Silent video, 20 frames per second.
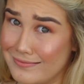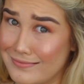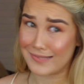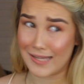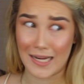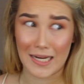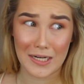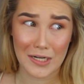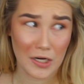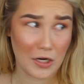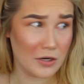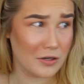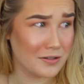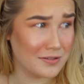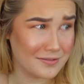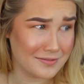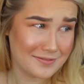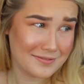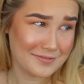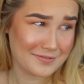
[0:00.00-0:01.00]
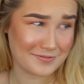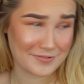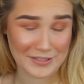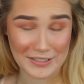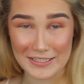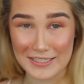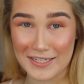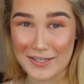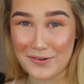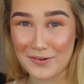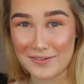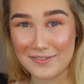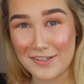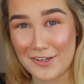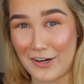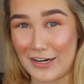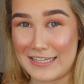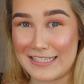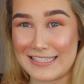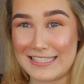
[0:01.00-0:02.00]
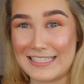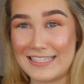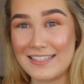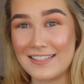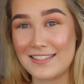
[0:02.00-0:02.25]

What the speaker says: I know, freaking crazy.